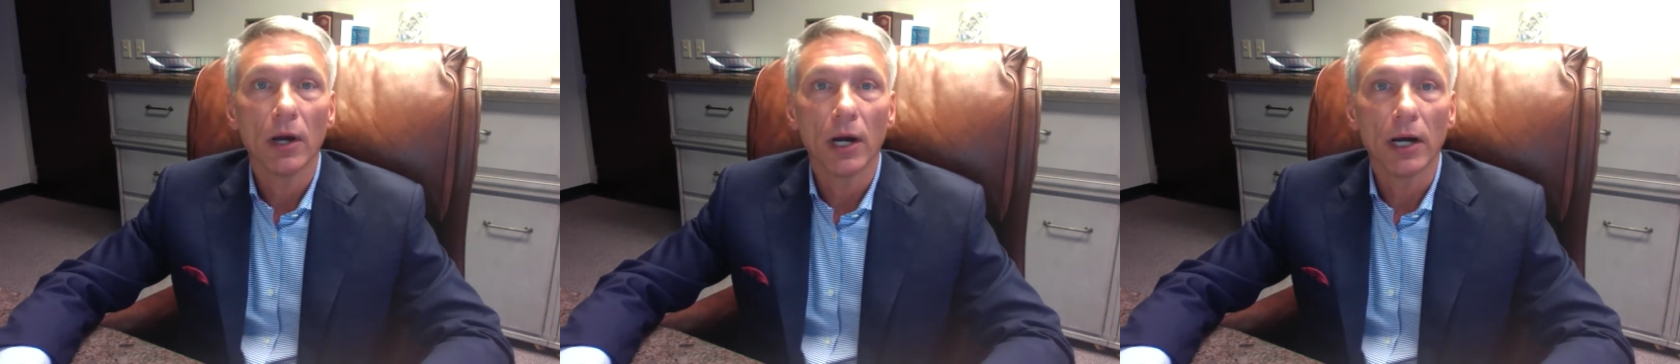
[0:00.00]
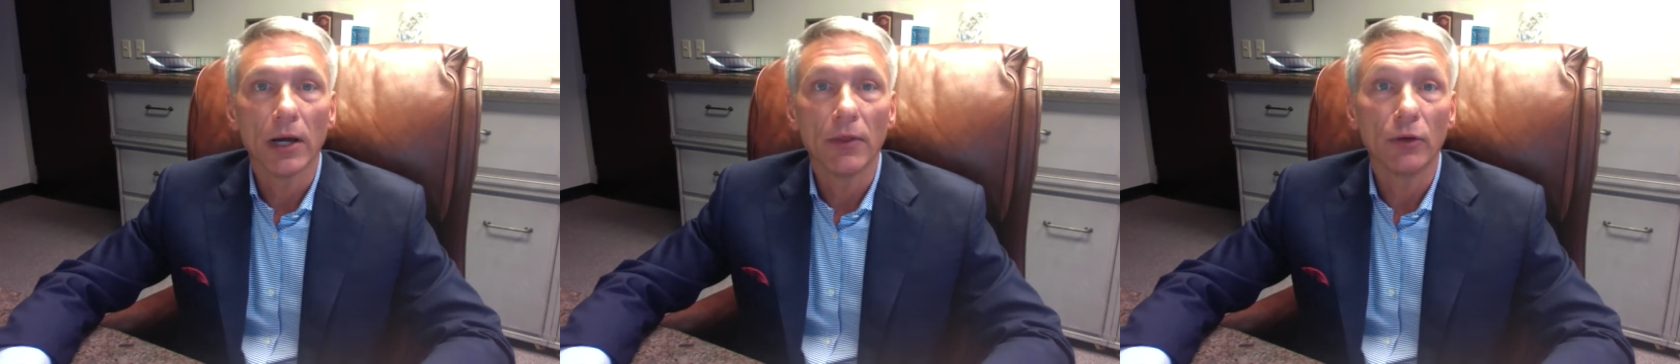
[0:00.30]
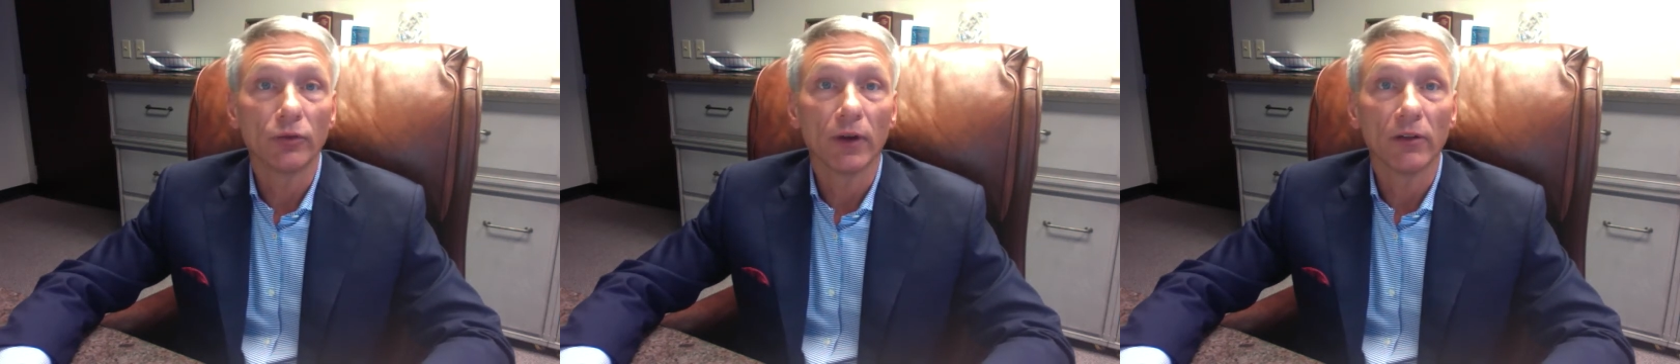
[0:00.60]
uh,
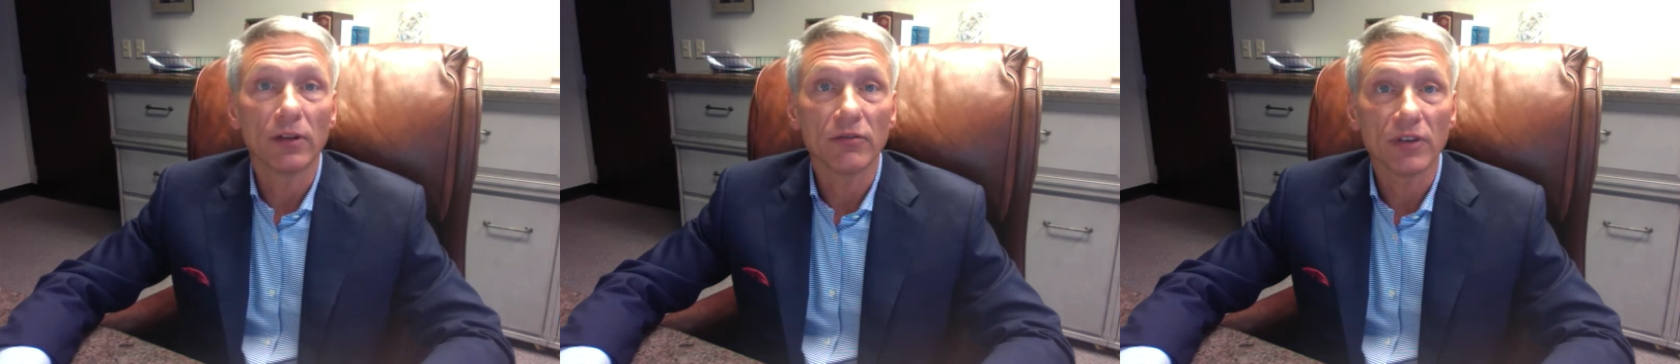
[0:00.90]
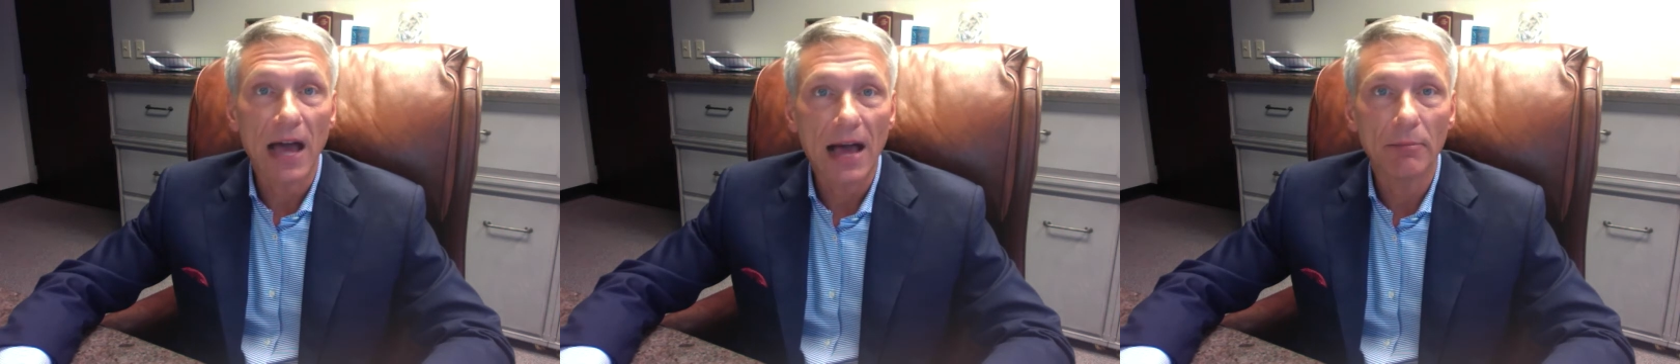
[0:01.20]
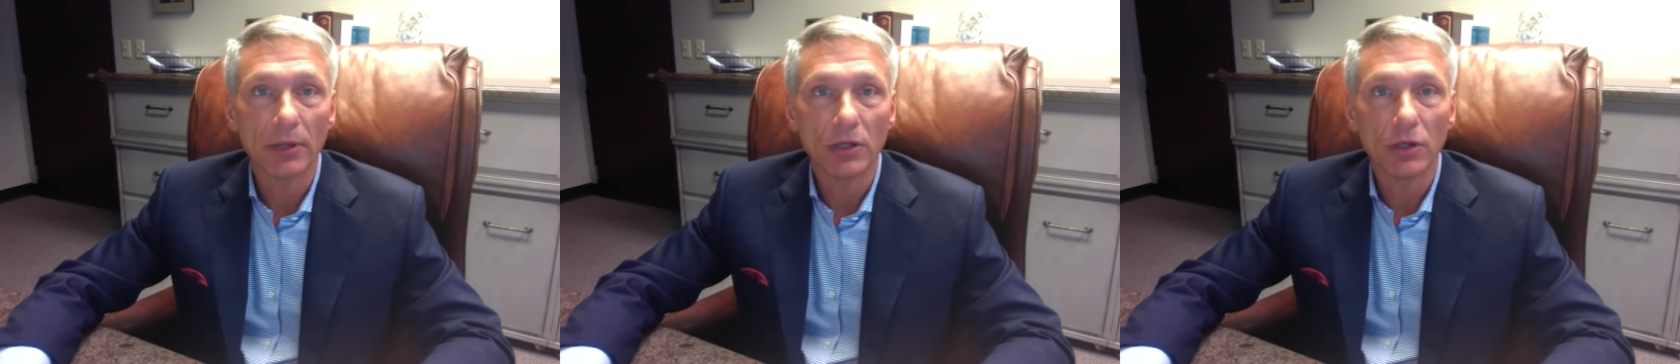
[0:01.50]
those funds have
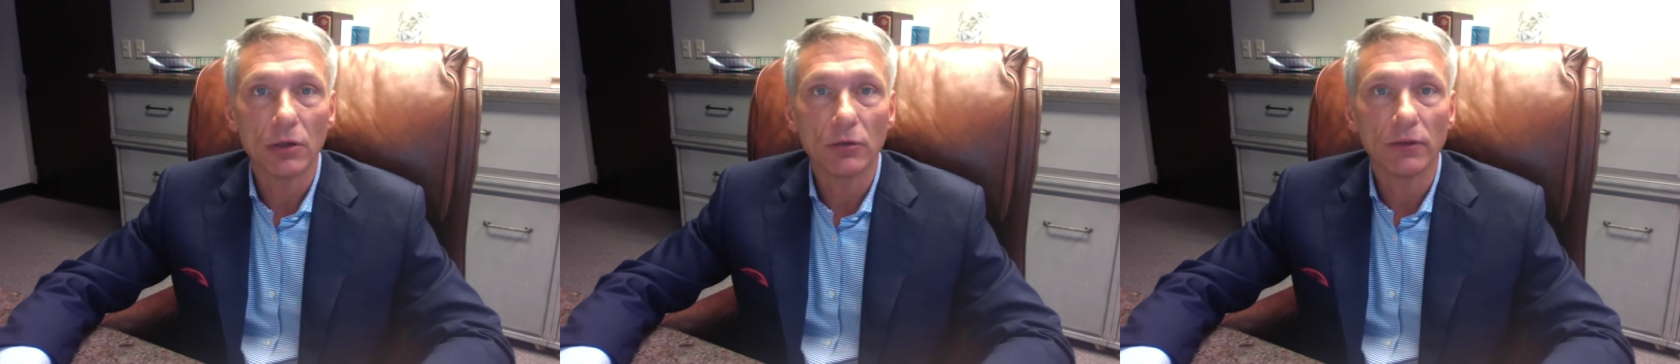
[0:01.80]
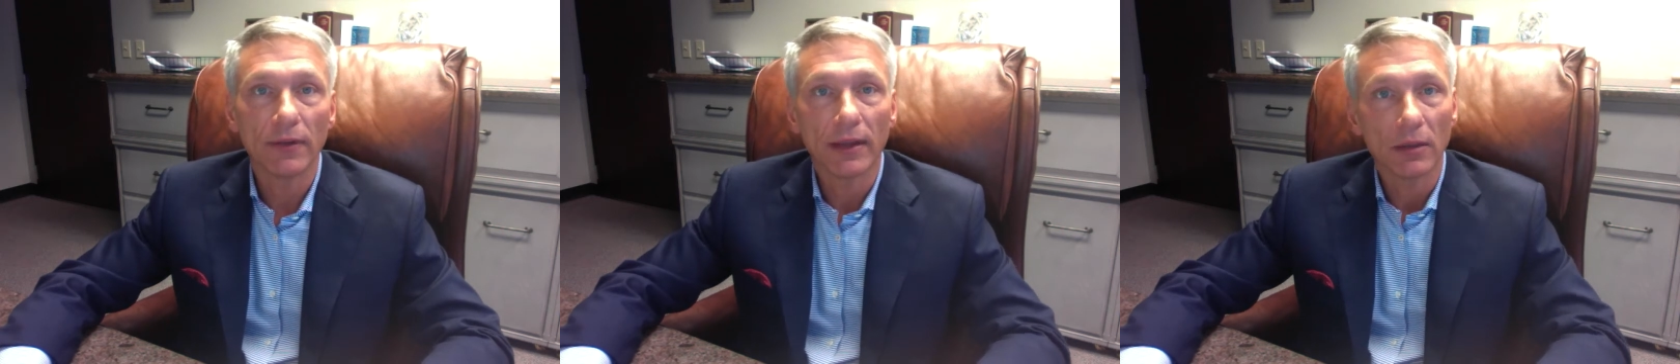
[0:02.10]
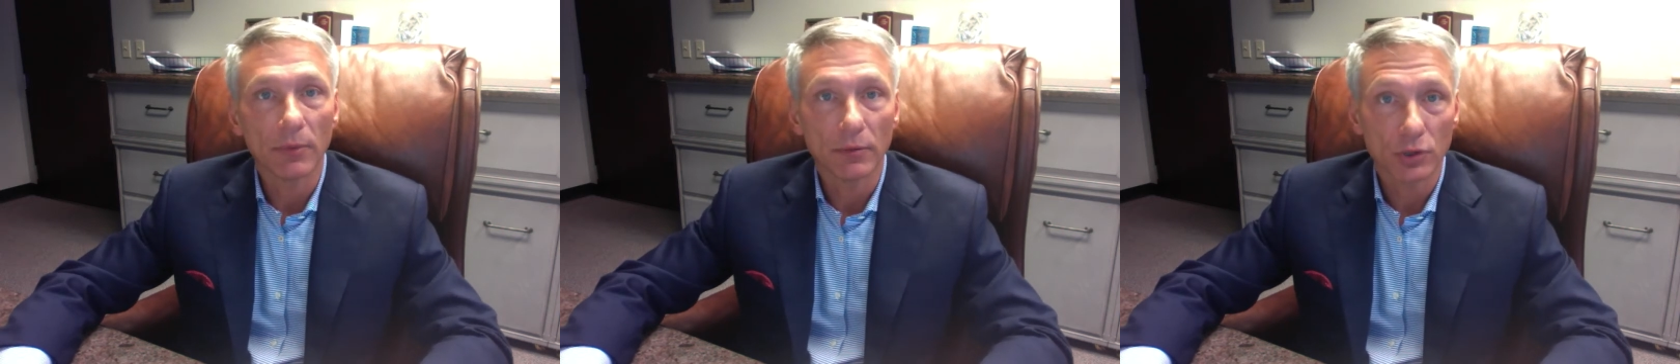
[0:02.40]
not been used and then
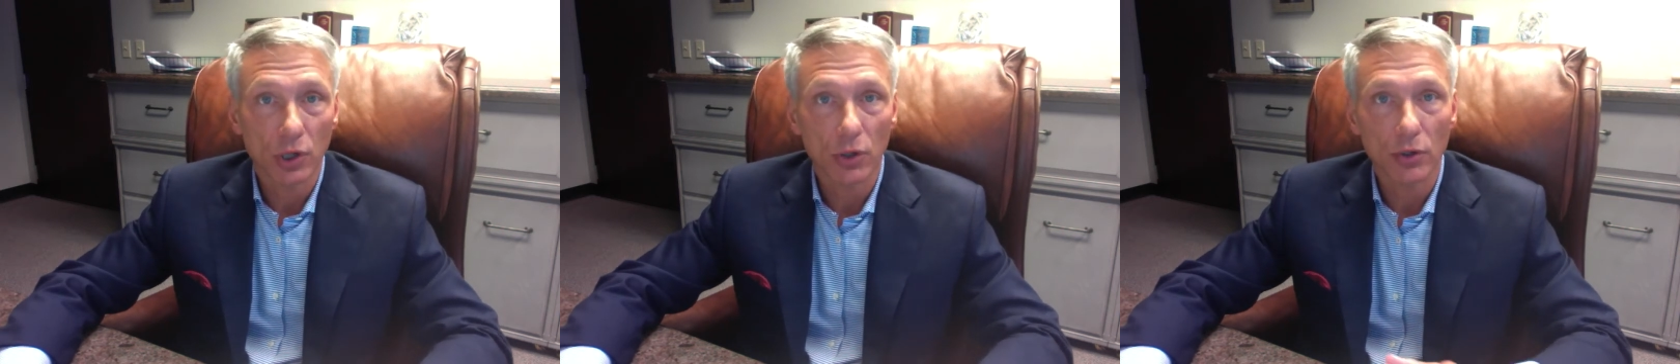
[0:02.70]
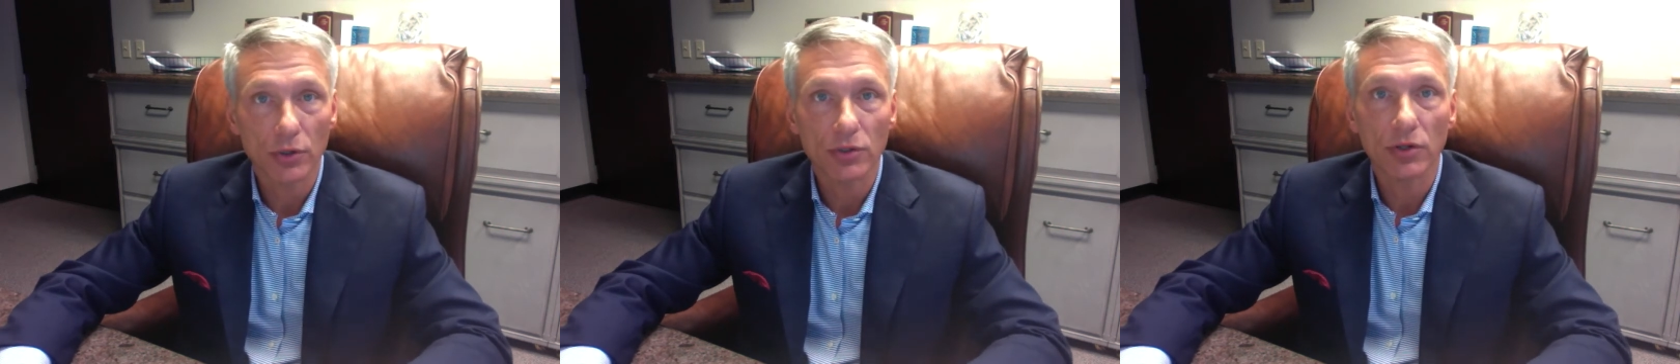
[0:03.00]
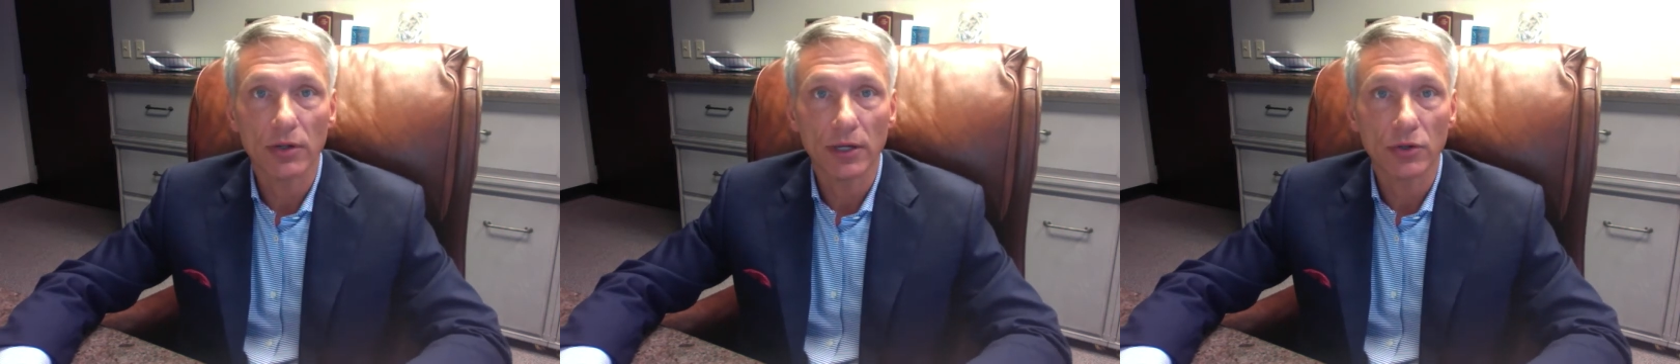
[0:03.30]
can be returned
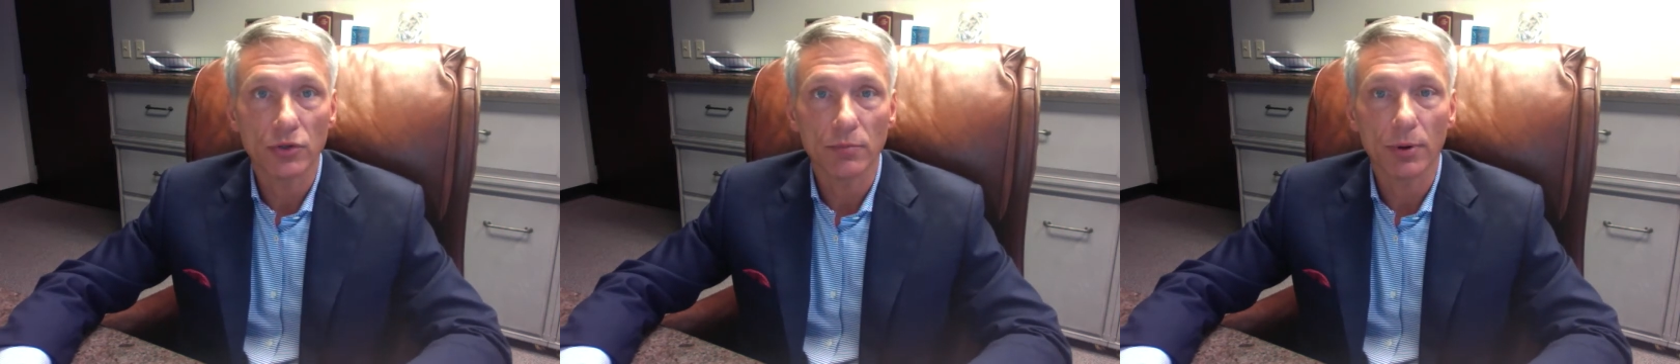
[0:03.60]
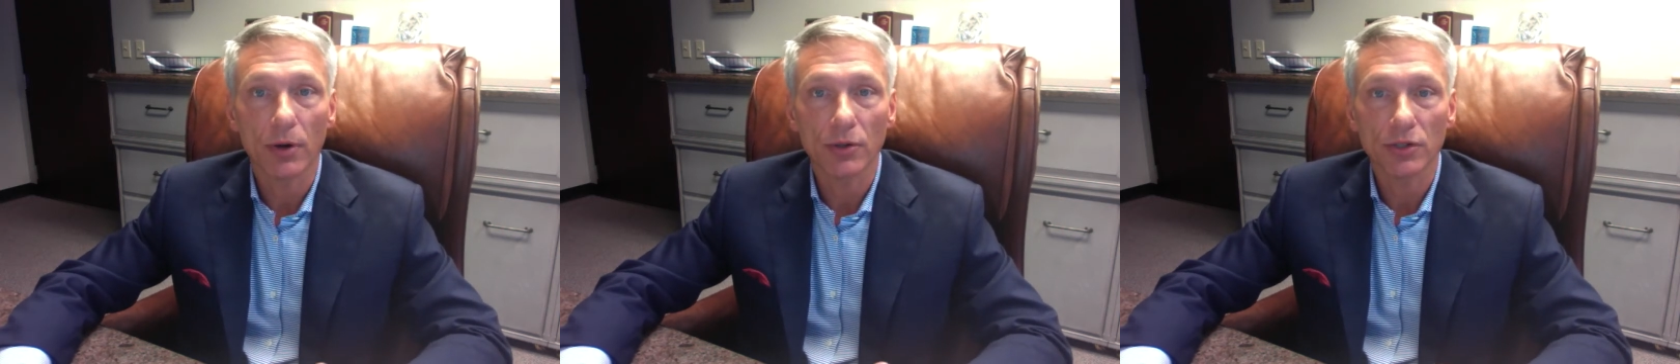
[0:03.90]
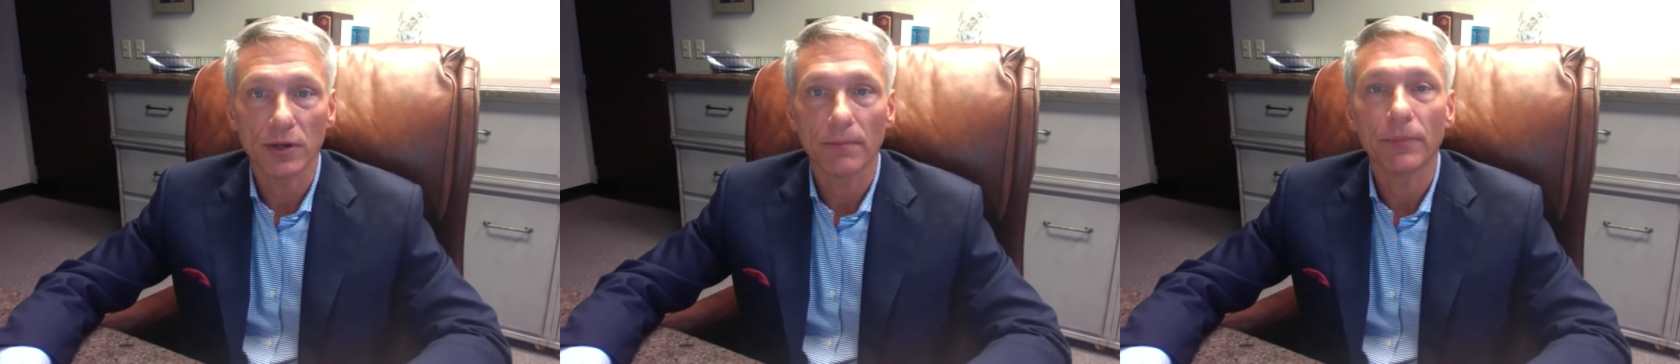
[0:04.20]
to the injured
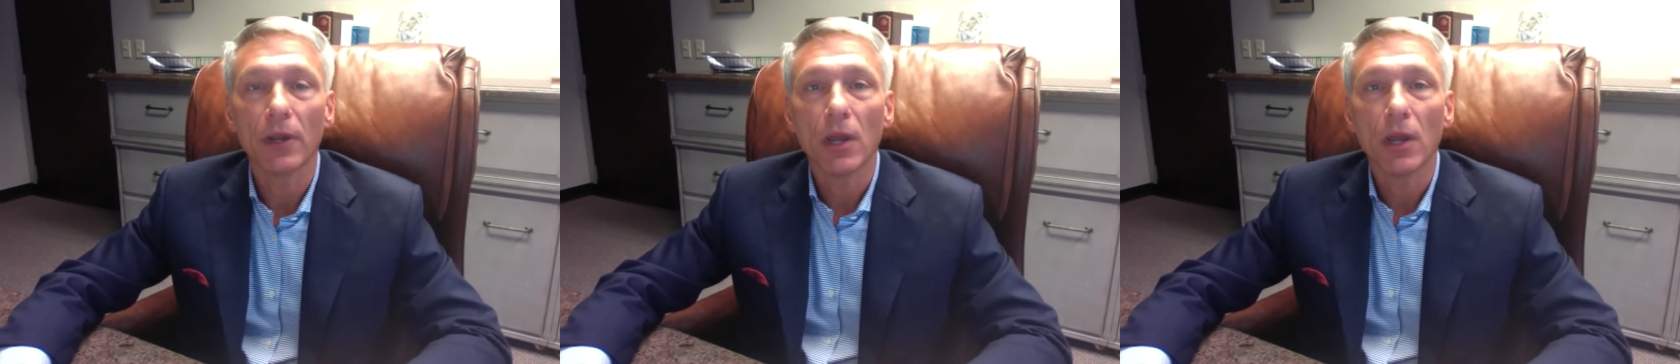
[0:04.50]
person.